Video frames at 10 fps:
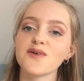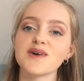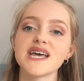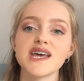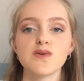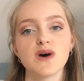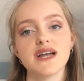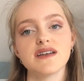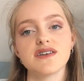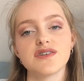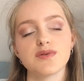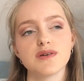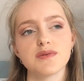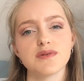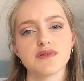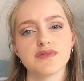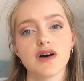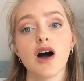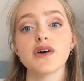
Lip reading: We went, what did we do on the Friday?